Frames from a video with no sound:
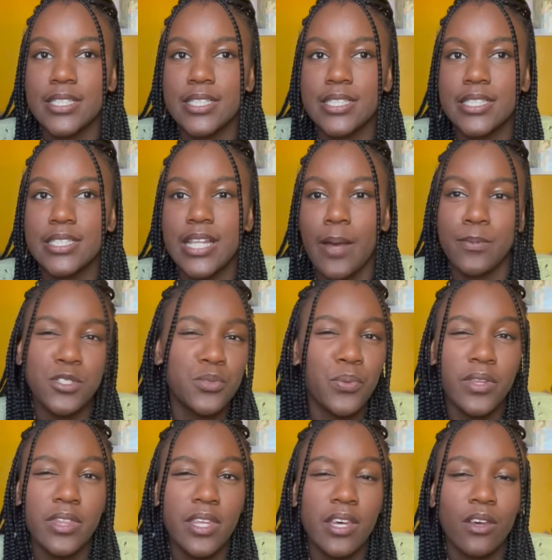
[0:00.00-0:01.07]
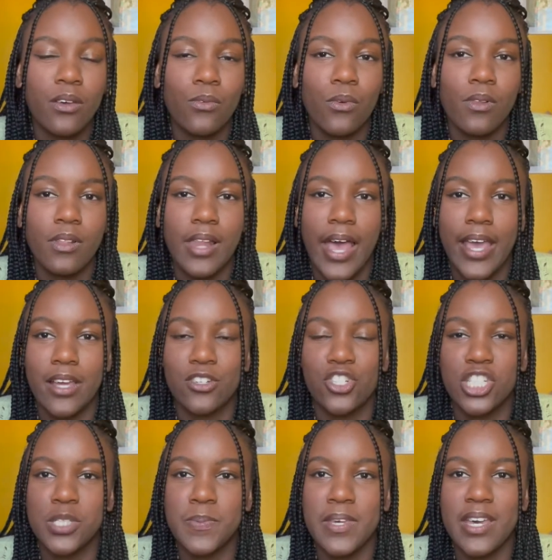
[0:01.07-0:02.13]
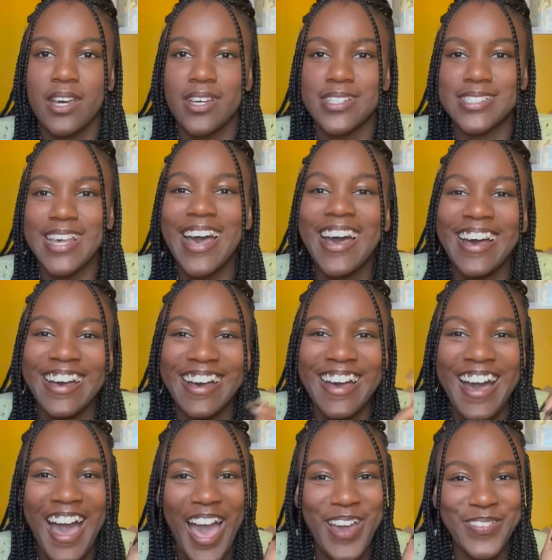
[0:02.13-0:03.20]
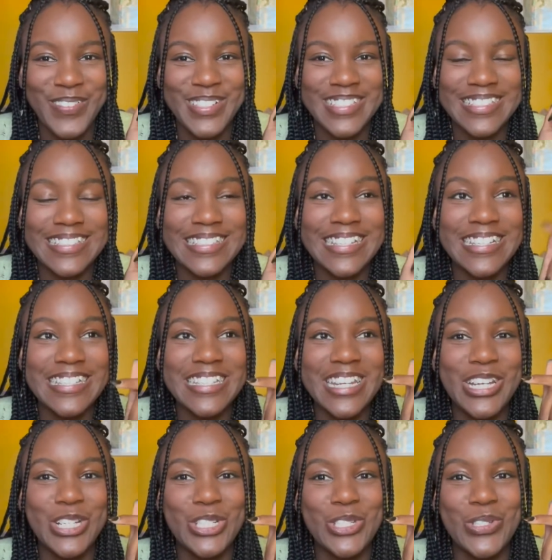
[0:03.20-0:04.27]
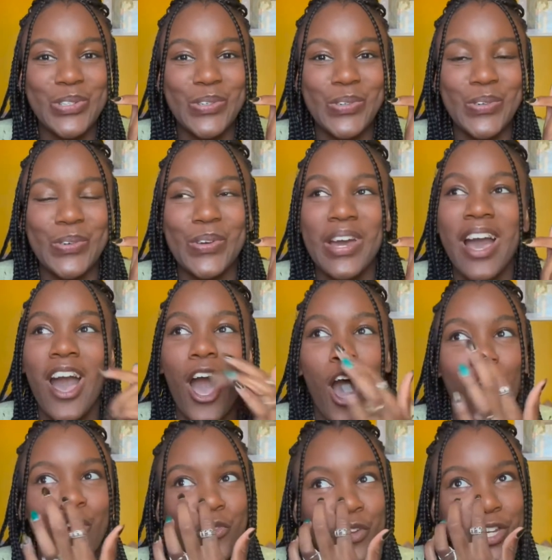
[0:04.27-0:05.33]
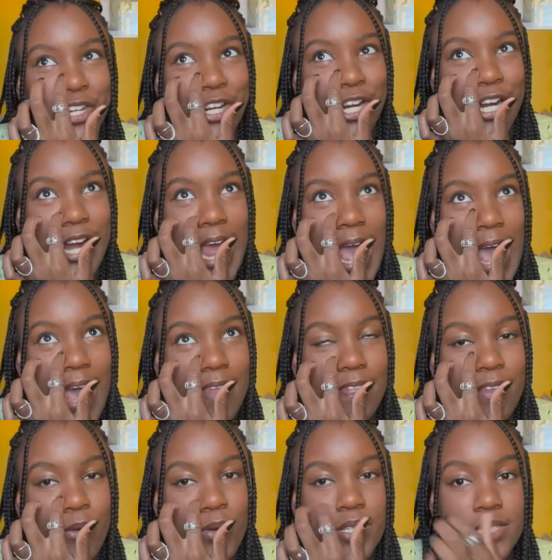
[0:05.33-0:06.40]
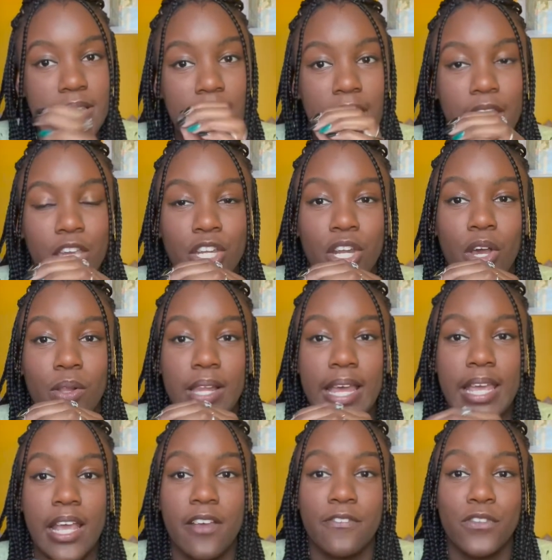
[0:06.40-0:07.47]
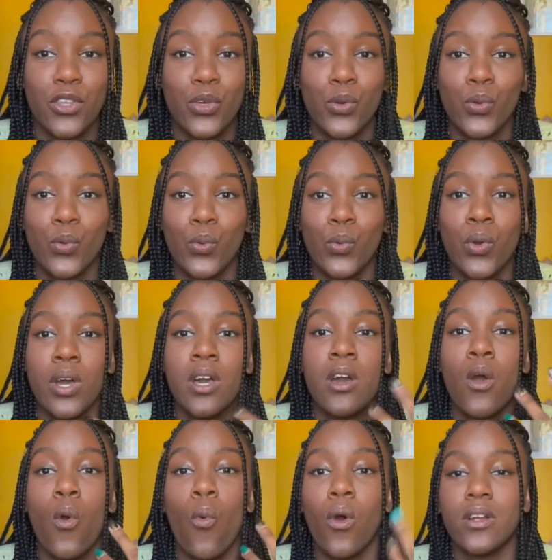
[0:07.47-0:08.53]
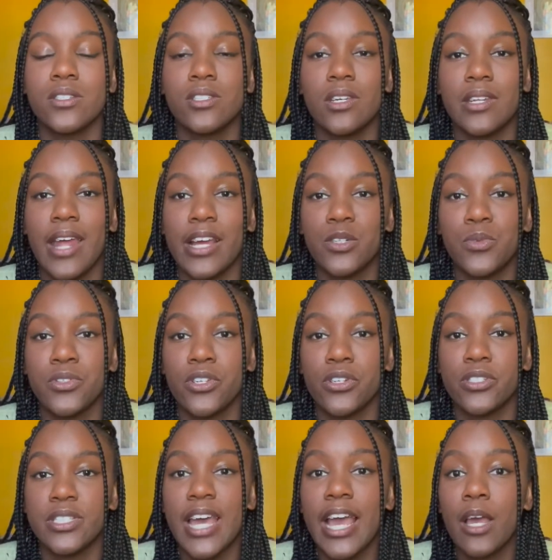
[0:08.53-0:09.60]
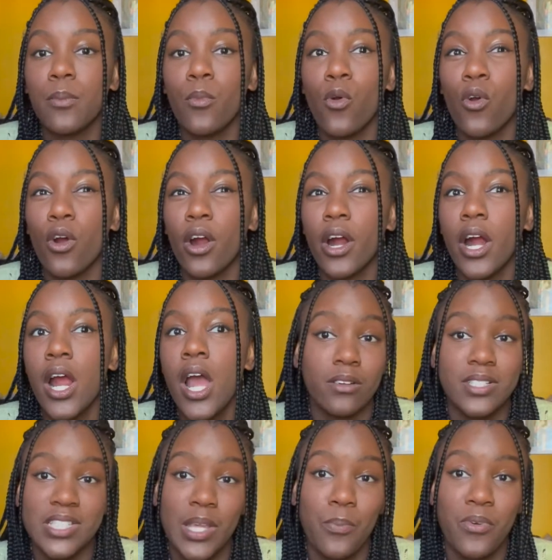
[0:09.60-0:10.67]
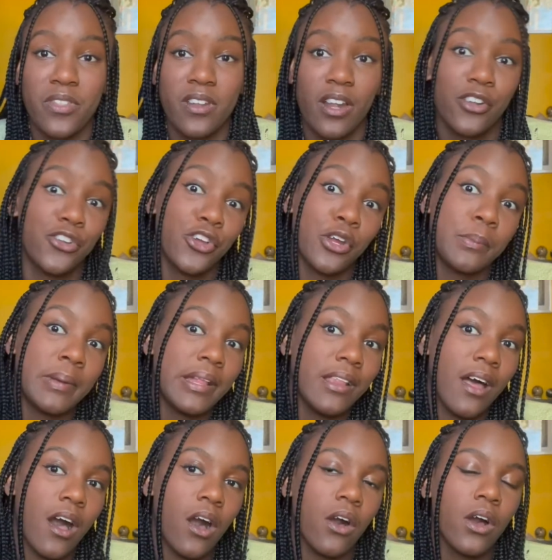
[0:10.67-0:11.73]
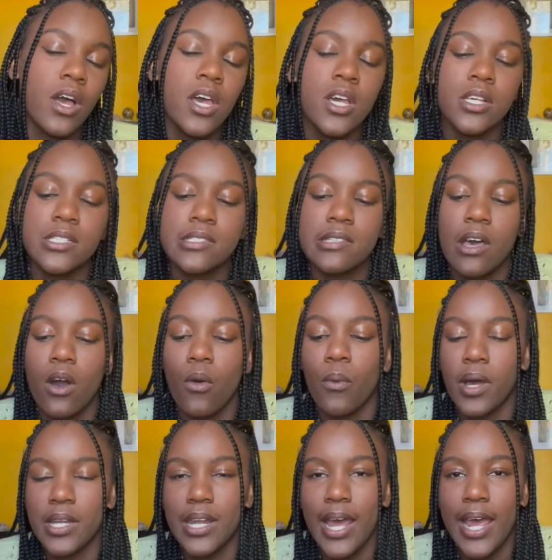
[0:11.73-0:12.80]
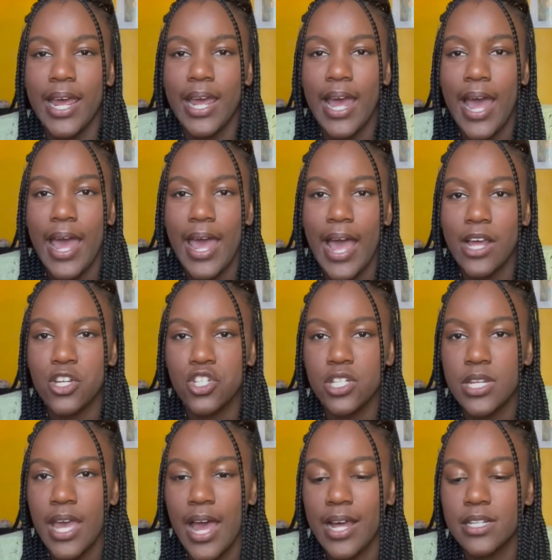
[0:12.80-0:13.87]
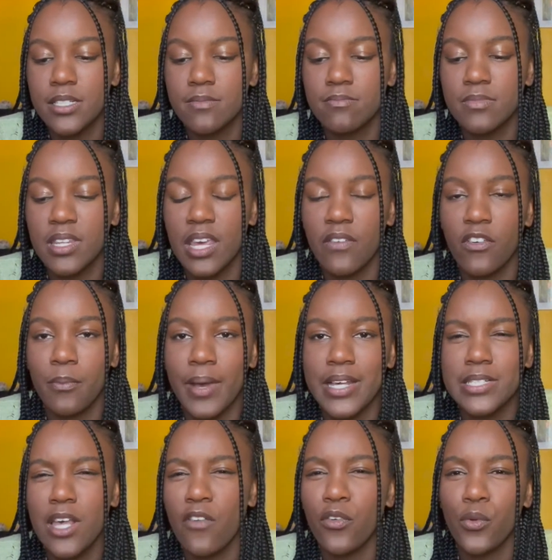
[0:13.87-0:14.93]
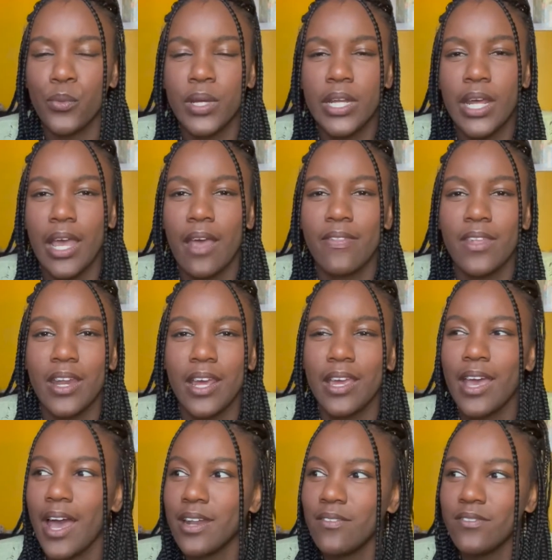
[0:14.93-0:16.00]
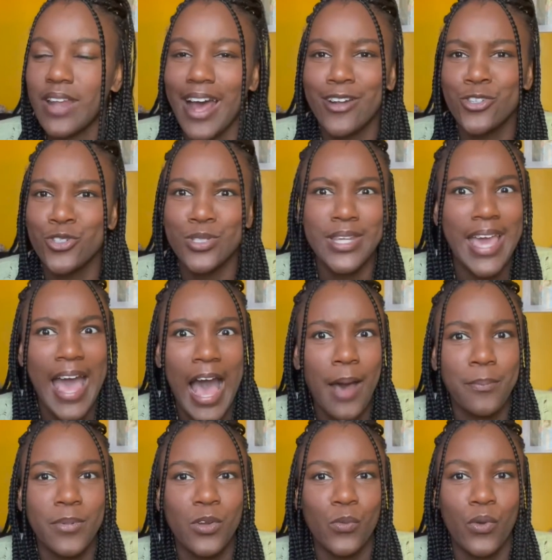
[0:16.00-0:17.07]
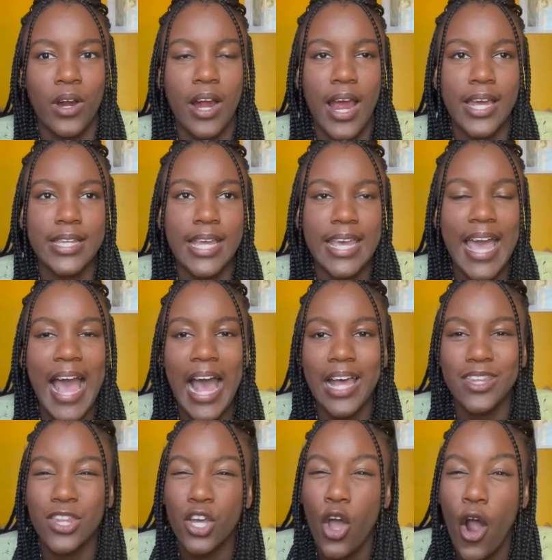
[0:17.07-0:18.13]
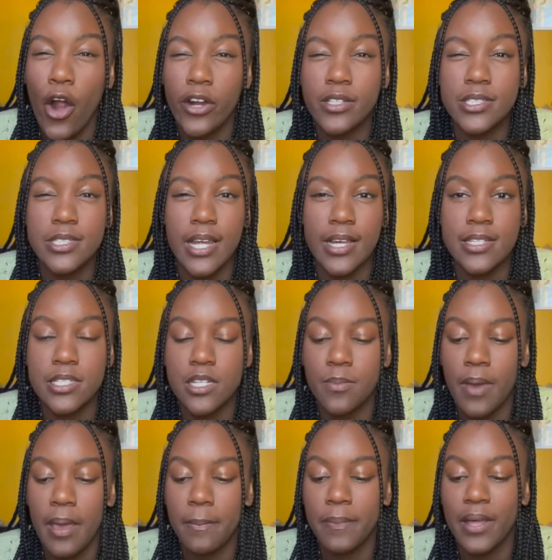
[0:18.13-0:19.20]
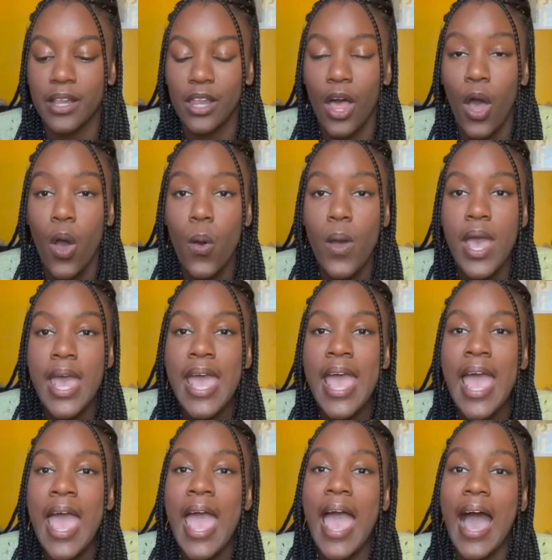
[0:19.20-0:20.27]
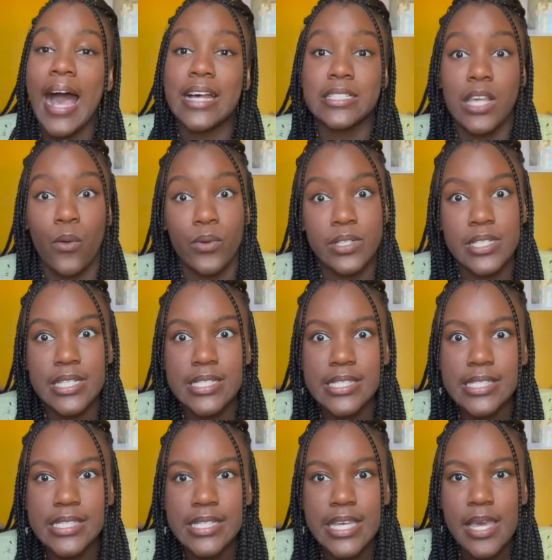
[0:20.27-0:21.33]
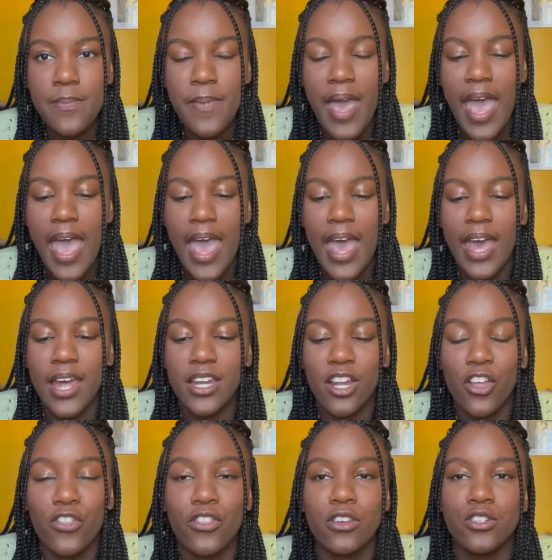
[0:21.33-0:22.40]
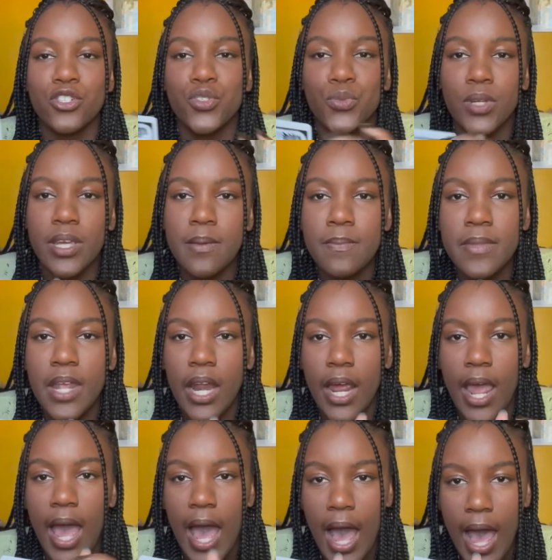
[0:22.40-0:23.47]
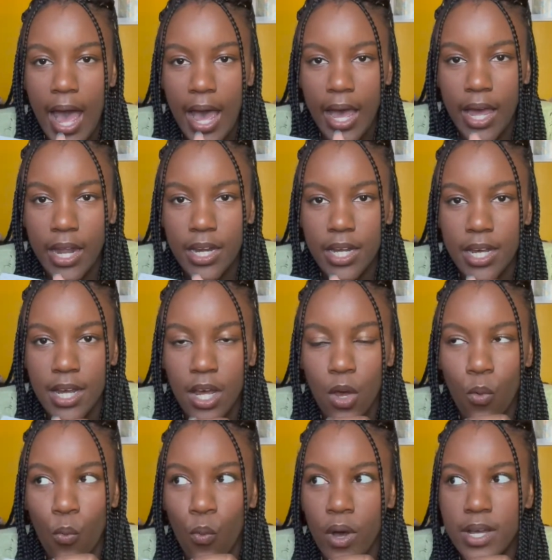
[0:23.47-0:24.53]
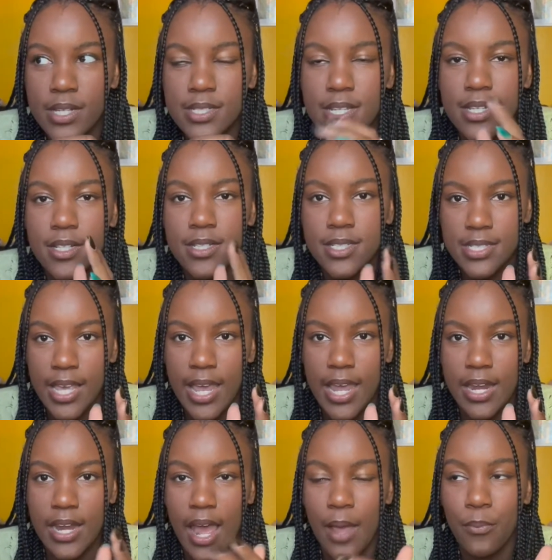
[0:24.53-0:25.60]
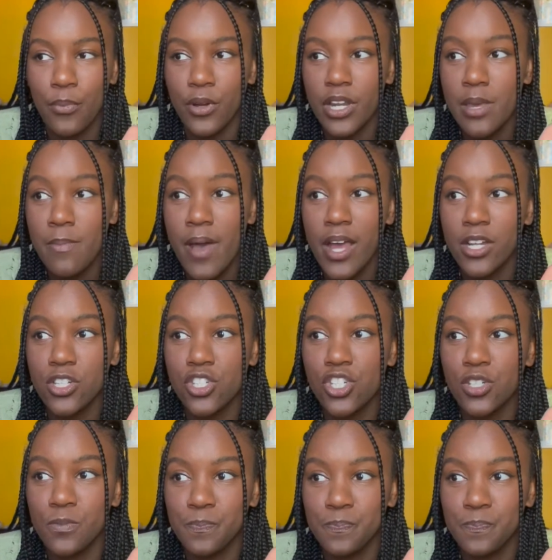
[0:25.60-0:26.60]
slept with it, like, just because I was listening to a reader and they were saying, you know, like, if you want to connect with your deck more, sleep with it under your pillow. So one night I actually had given myself a reading, and then it kind of naturally happened where I like had the cards next to my pillow as I went to sleep, and the dream that I had was insane. I pretty much